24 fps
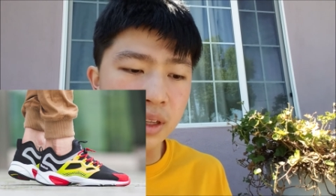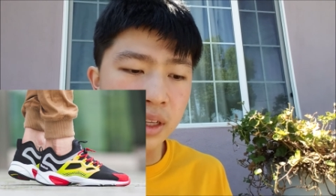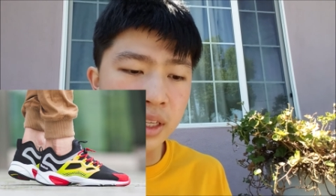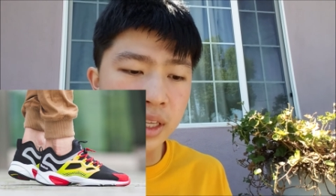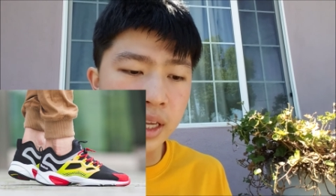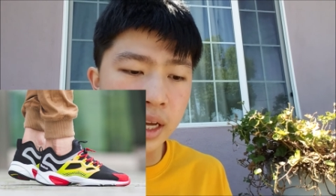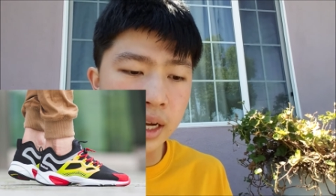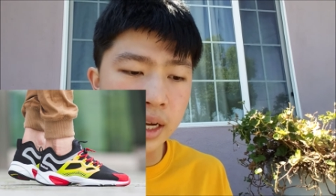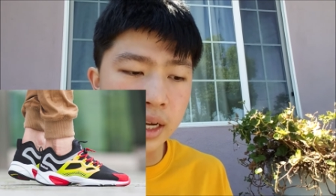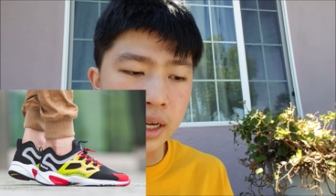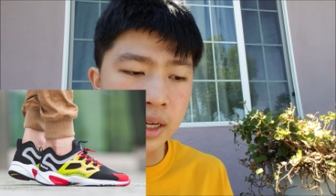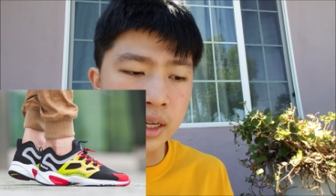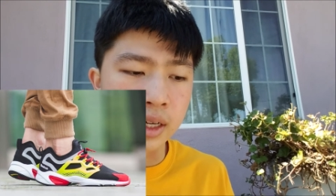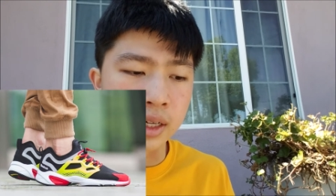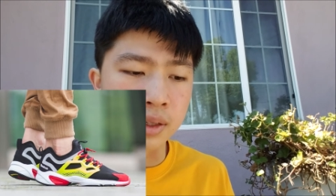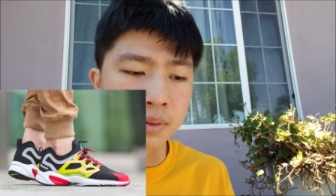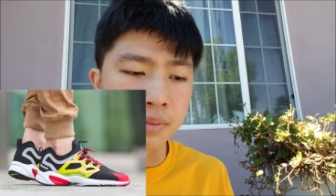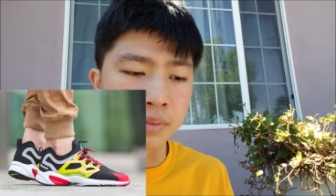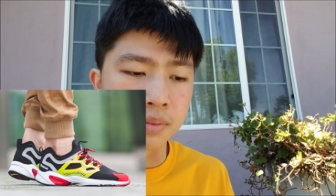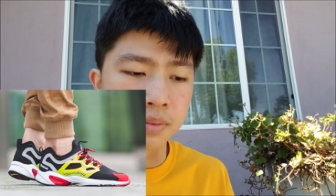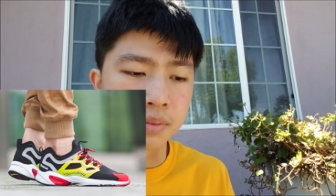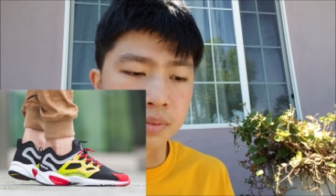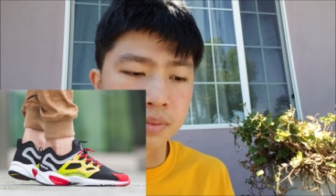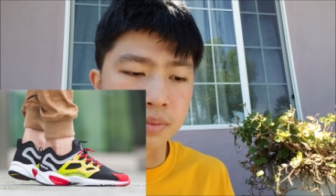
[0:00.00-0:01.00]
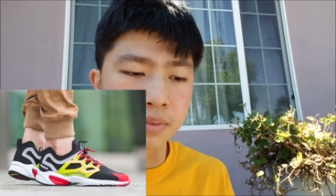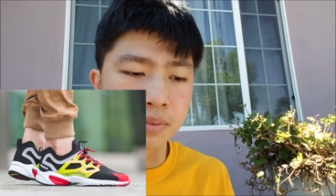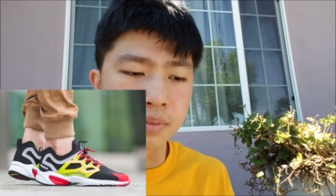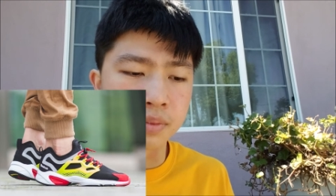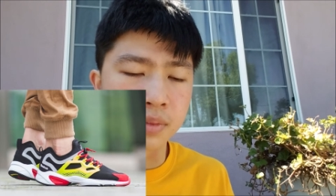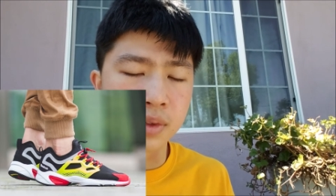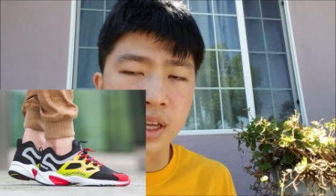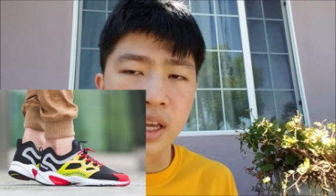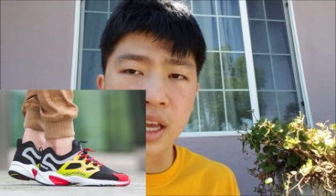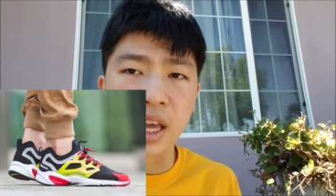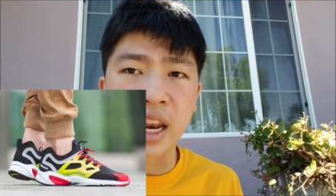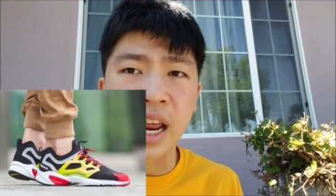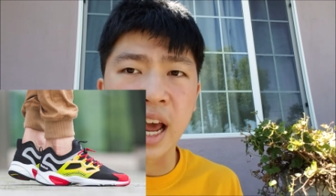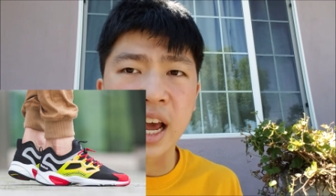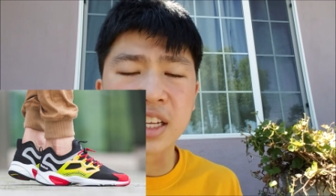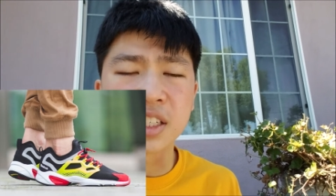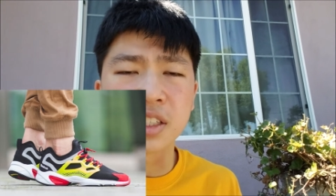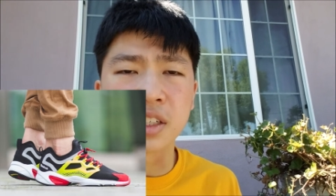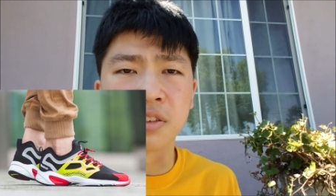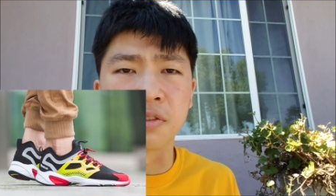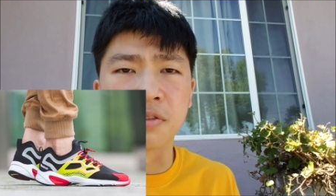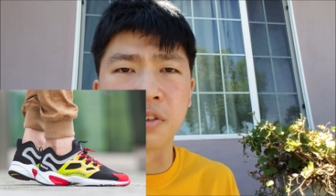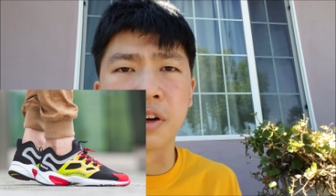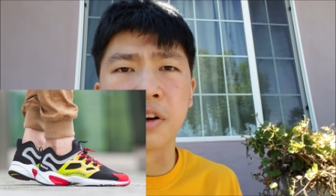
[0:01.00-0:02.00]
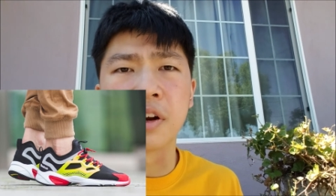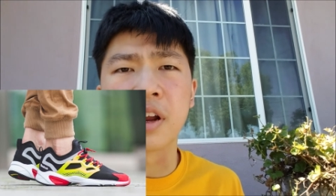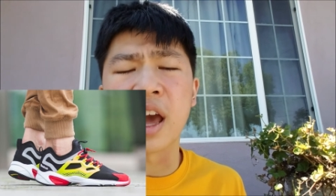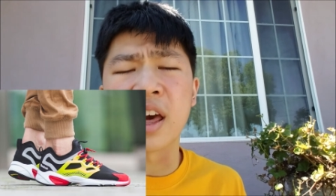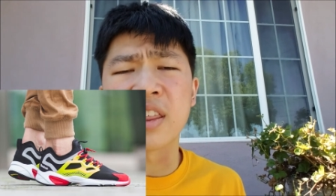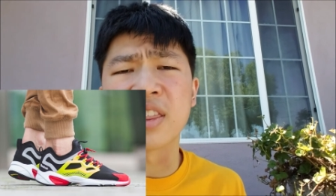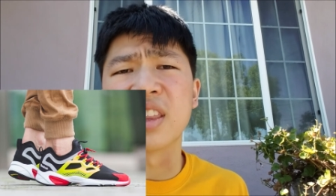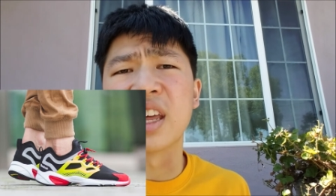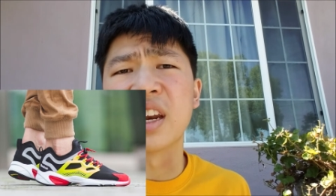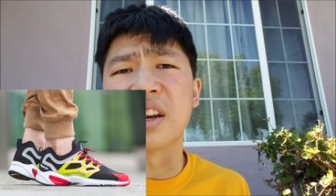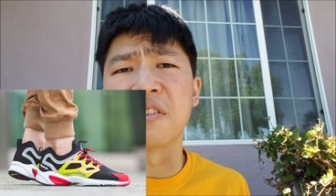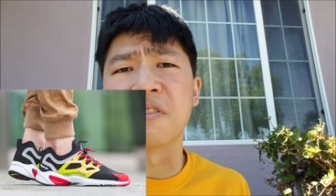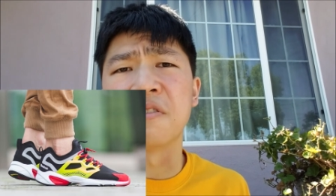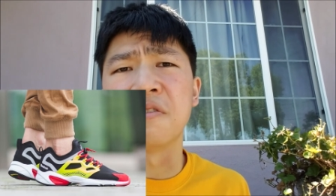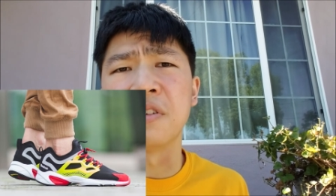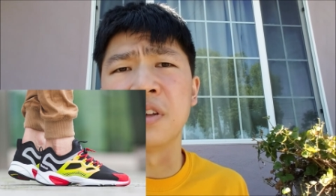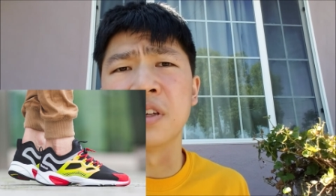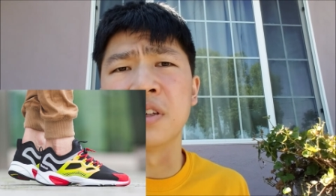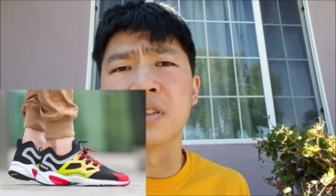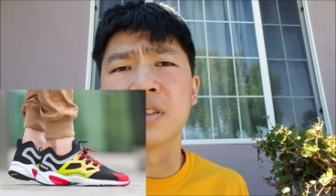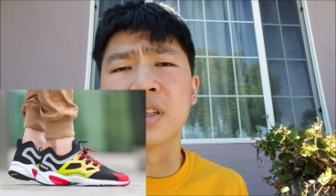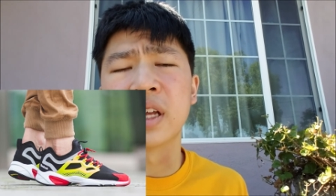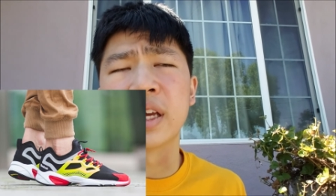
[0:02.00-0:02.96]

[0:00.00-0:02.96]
yeah, um, it has a very athletic feel.